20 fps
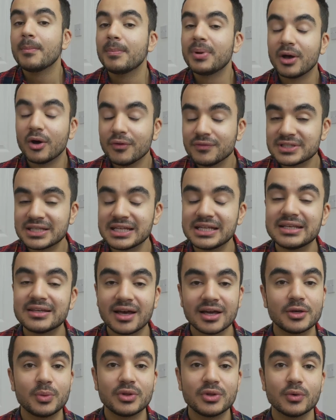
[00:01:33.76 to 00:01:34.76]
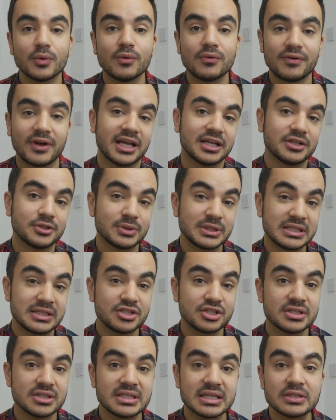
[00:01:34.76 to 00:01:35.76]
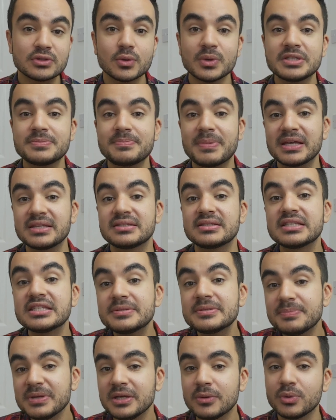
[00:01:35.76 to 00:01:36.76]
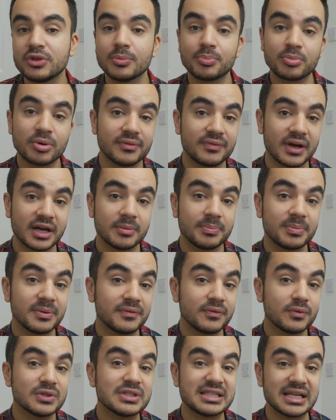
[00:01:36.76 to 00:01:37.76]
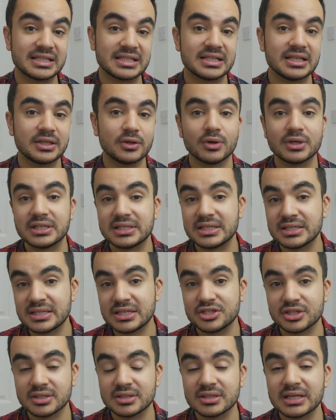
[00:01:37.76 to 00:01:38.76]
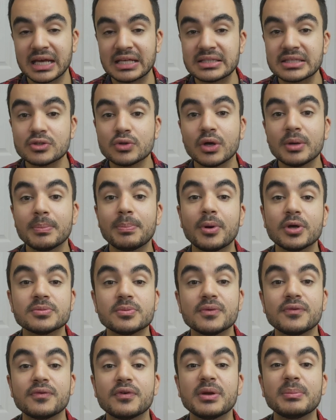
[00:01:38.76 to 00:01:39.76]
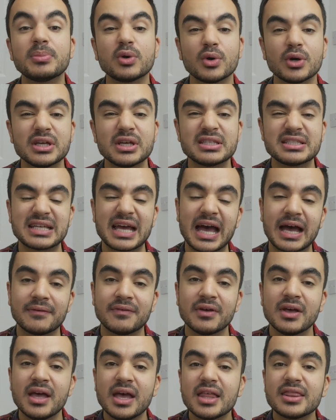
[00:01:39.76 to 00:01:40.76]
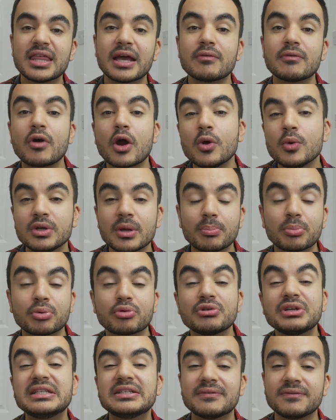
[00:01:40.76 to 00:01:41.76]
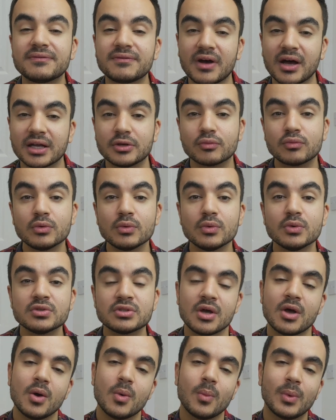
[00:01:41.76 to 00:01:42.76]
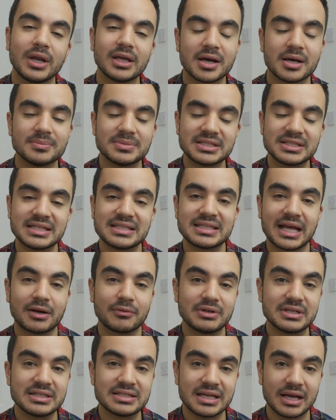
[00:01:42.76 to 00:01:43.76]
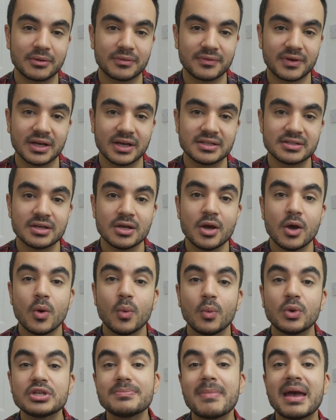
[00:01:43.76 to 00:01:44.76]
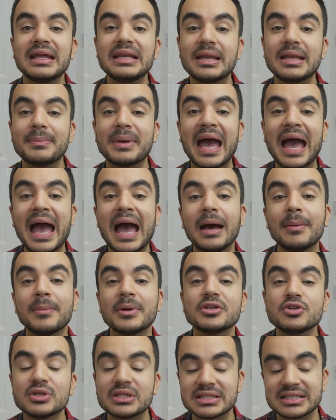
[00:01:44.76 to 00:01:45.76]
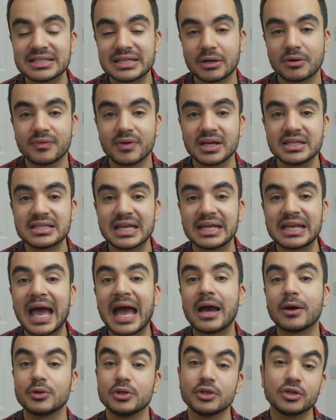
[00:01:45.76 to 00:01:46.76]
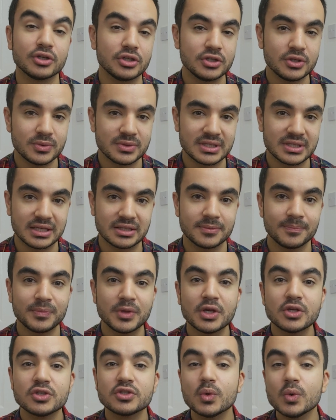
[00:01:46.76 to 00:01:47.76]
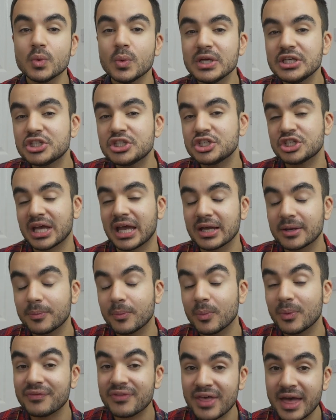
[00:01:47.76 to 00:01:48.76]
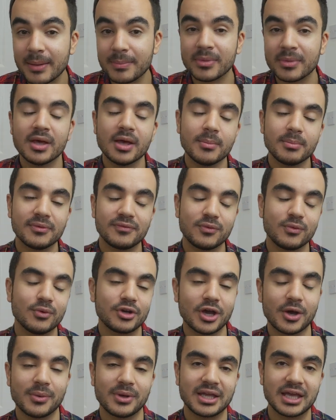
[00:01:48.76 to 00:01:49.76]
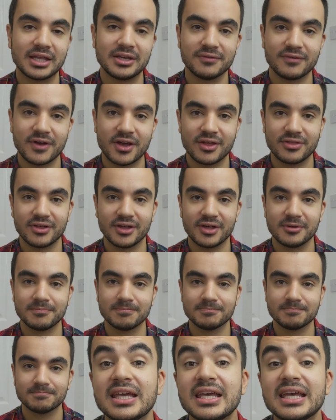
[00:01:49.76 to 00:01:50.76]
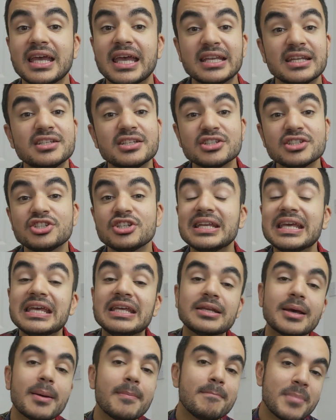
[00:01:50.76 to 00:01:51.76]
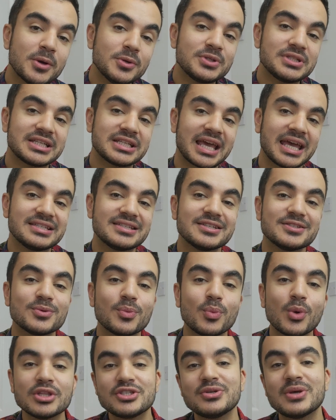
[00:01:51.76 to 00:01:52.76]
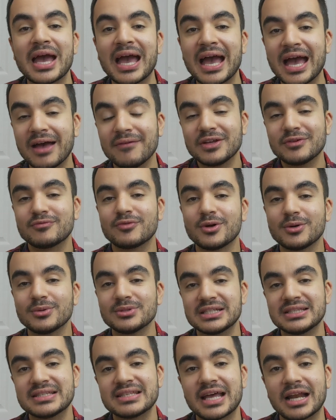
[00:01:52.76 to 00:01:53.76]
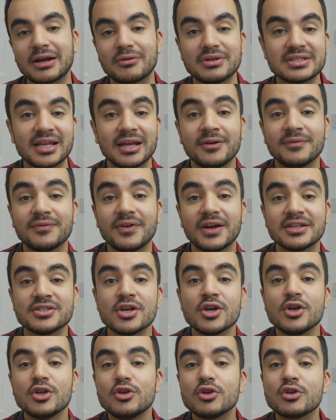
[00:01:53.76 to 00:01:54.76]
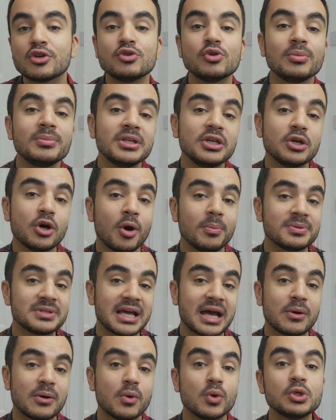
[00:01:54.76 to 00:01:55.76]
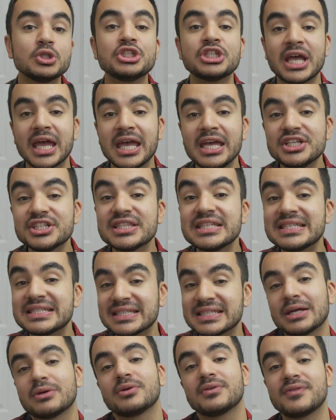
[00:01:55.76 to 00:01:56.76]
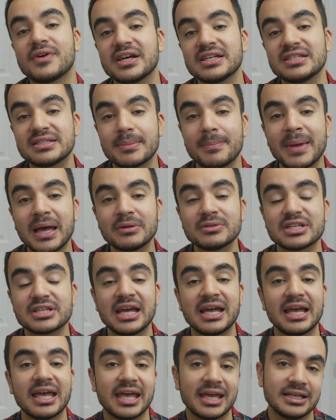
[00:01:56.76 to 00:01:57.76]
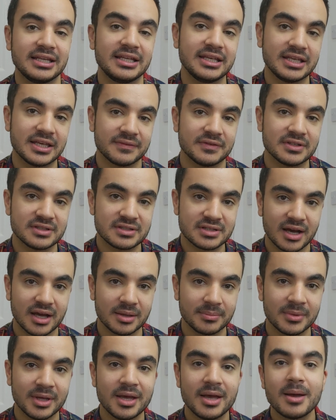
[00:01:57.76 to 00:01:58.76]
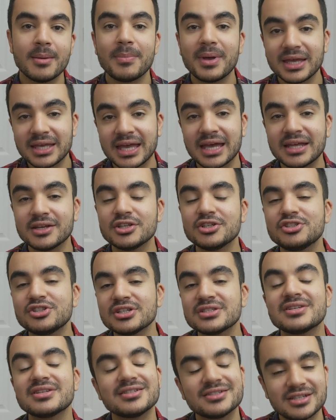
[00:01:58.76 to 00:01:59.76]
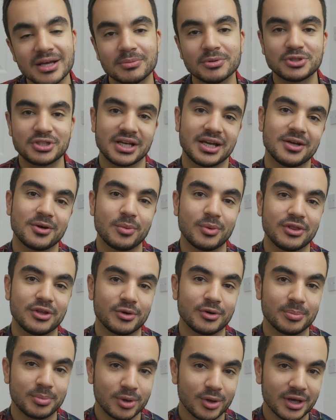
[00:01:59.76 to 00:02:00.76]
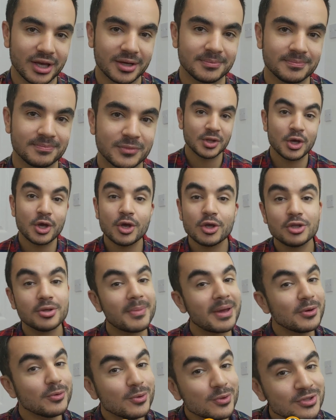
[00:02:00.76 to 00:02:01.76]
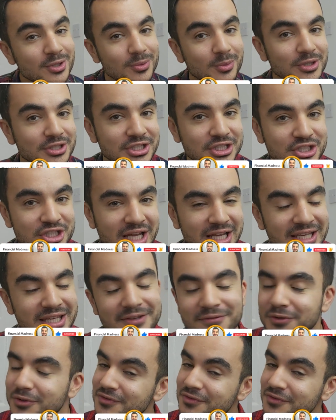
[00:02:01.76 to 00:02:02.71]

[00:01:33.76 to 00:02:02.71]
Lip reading: But obviously, like with all financial decisions, it's always best to speak with your provider before settling on a decision, as it's not impossible for employers to have their own predefined rules when it comes to salary sacrifice, which may limit how much you can sacrifice and how you can use it. So always check with them before going any further. In addition, in most cases, once you have enrolled in salary sacrifice, you can normally opt out or change the sacrificed amount at any given time. But again, just double check with your employer. You may also want to check if